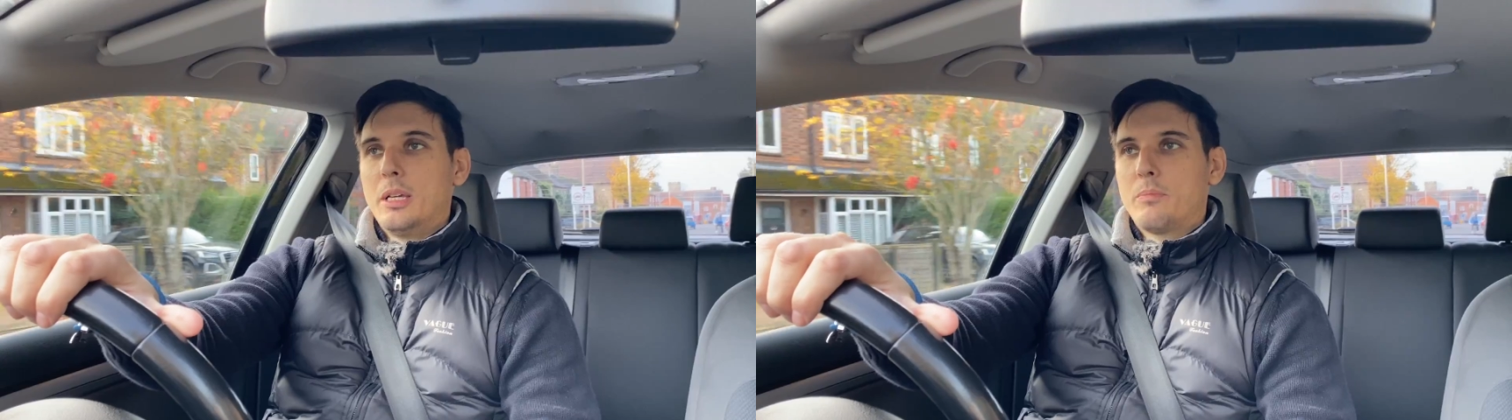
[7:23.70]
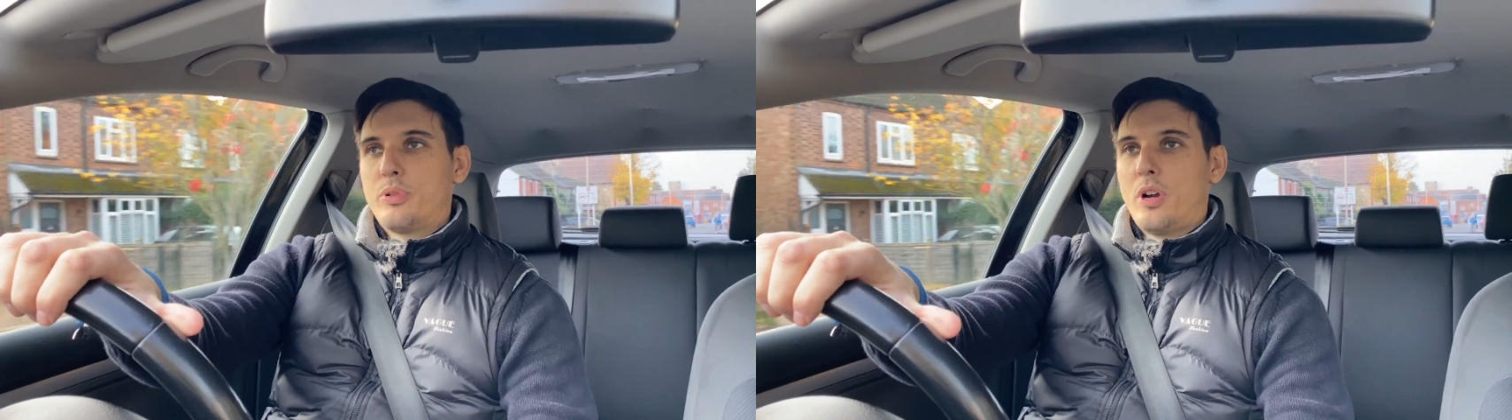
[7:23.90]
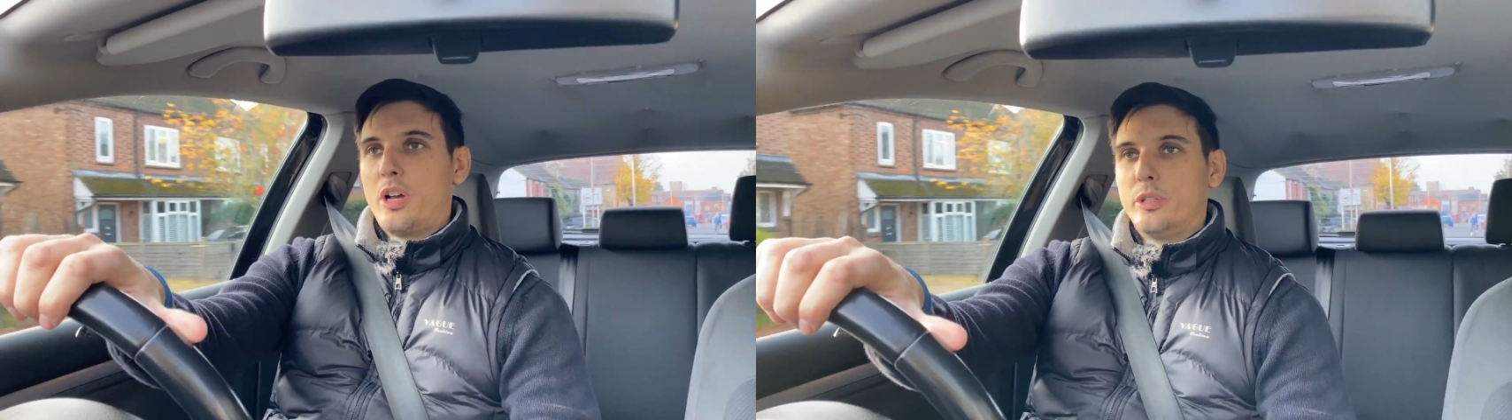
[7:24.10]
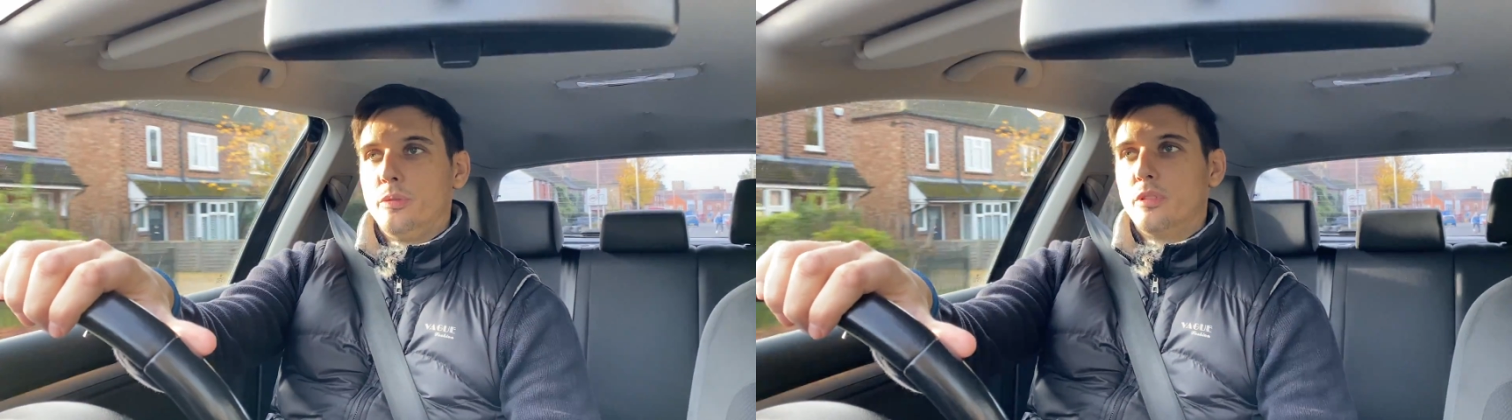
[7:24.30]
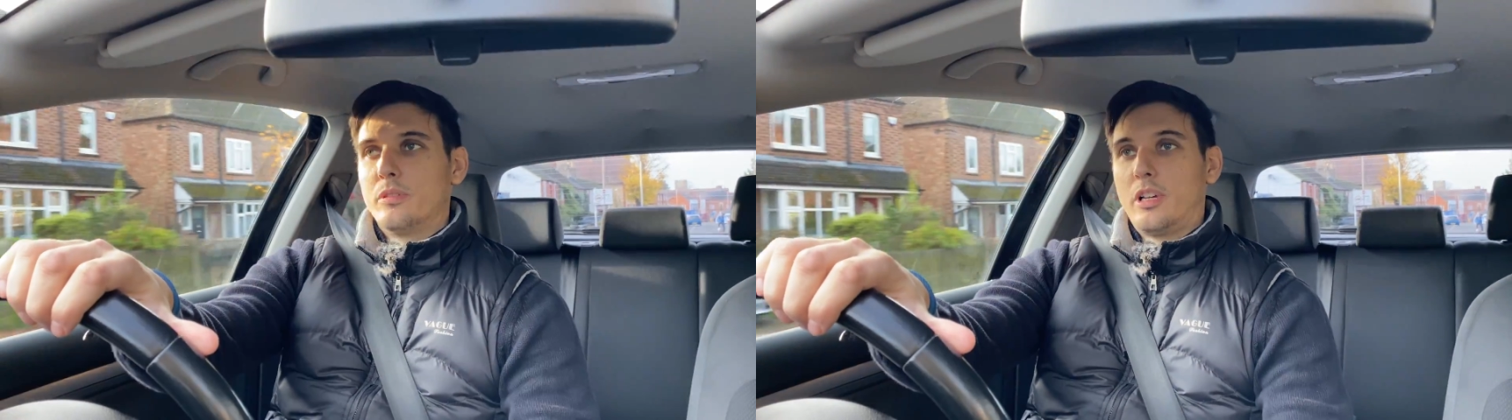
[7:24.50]
Pro,
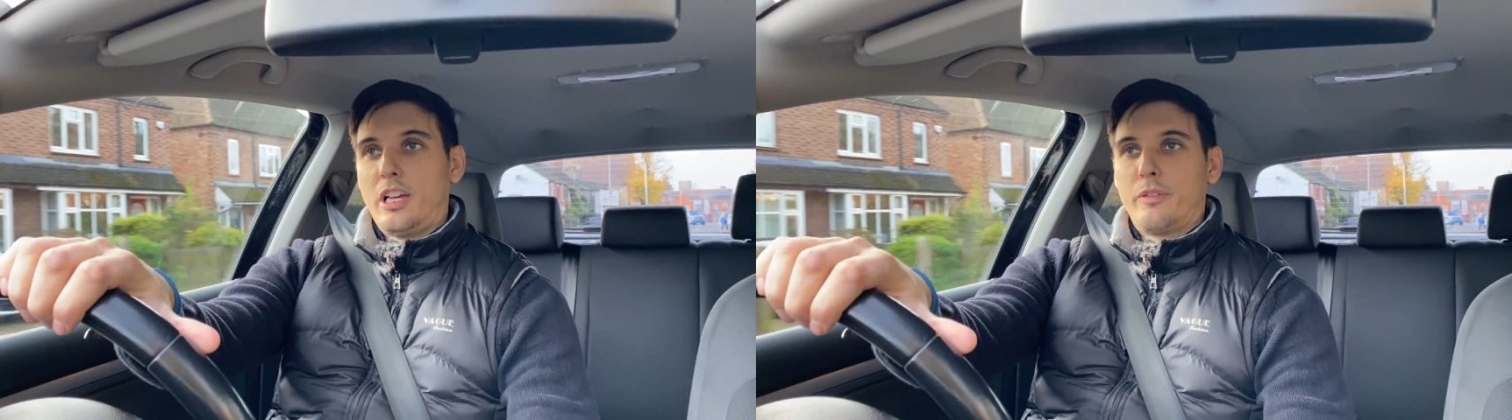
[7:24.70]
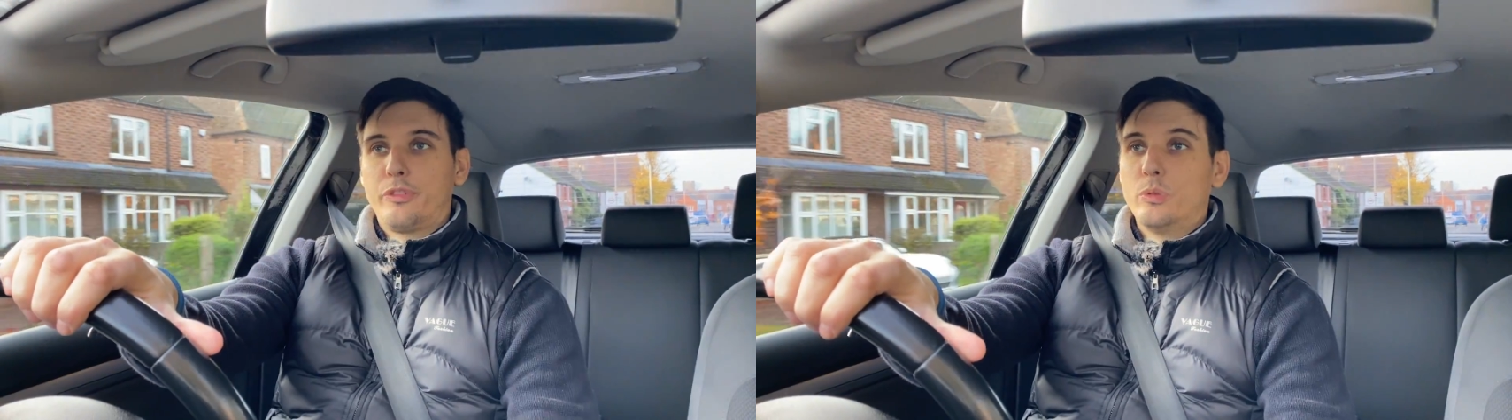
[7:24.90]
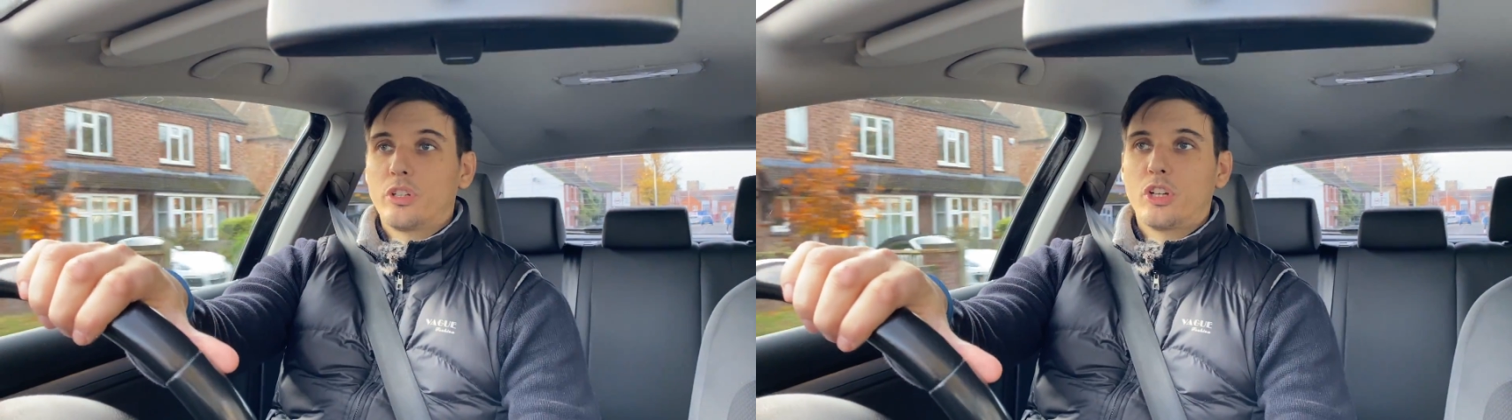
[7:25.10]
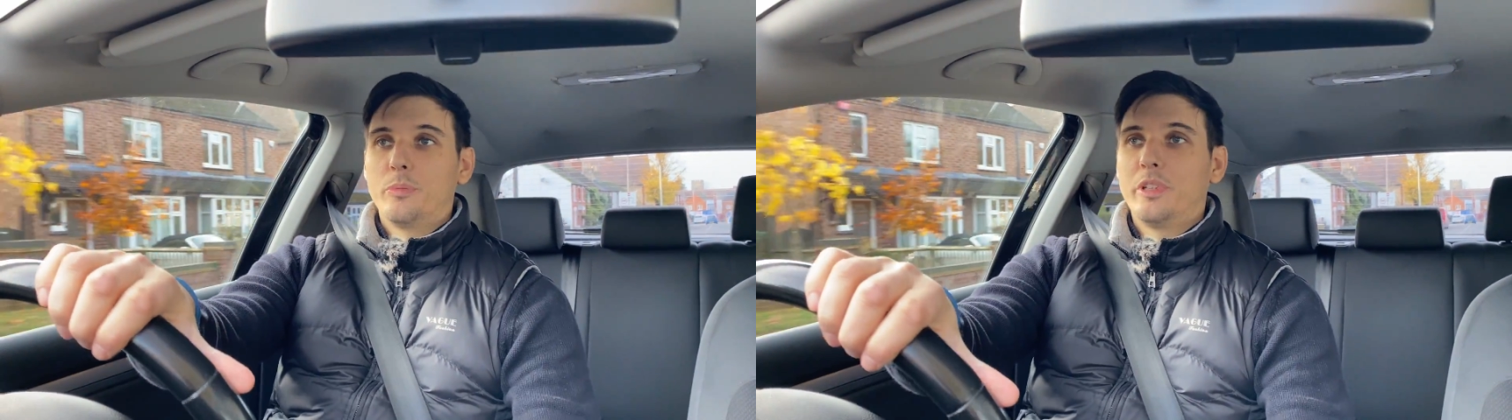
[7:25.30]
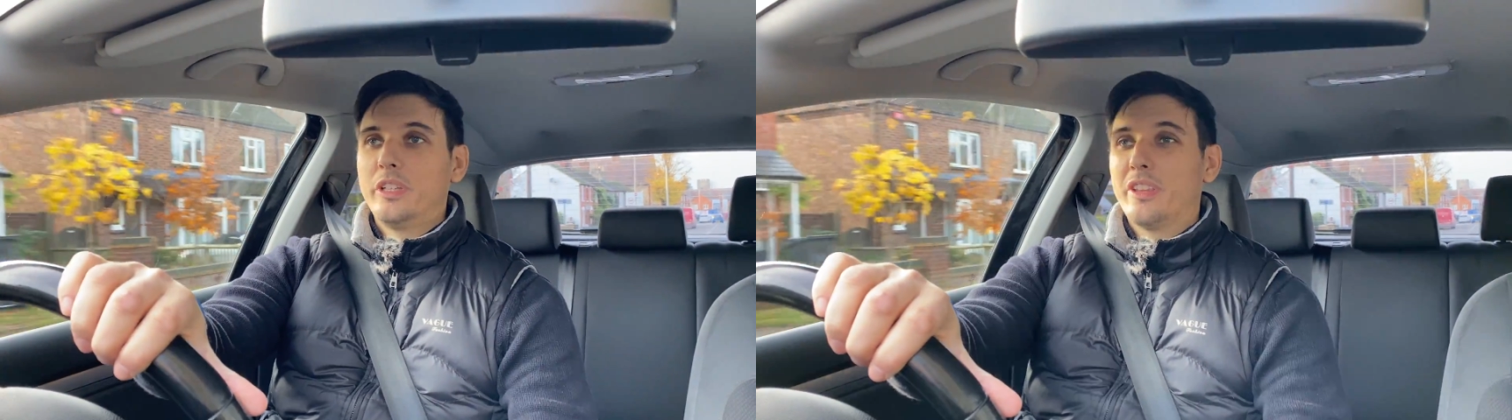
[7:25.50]
fuel
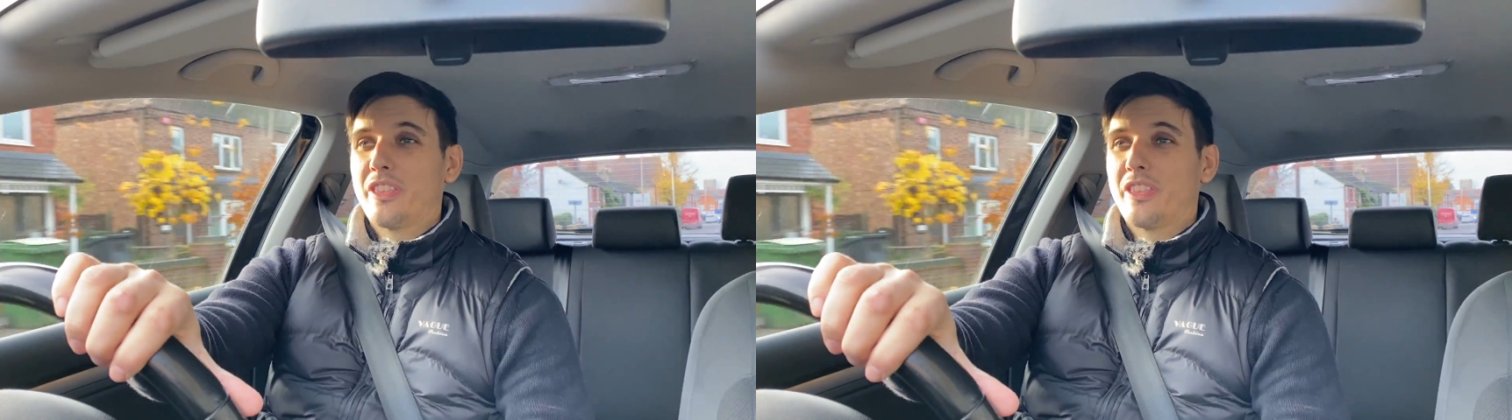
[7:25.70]
economy,